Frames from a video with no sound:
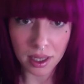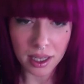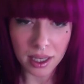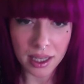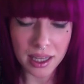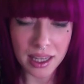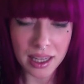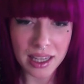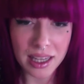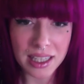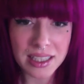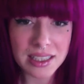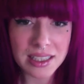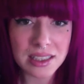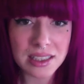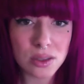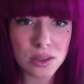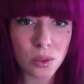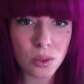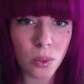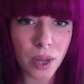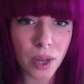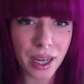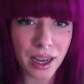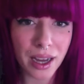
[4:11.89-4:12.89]
this is the
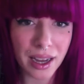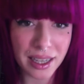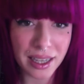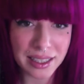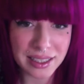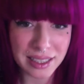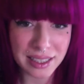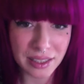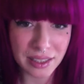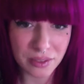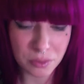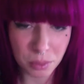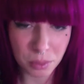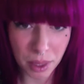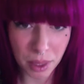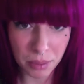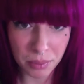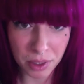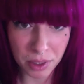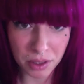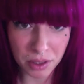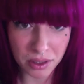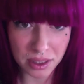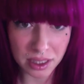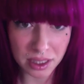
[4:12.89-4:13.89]
way I saved my
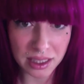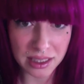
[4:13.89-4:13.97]
piercing,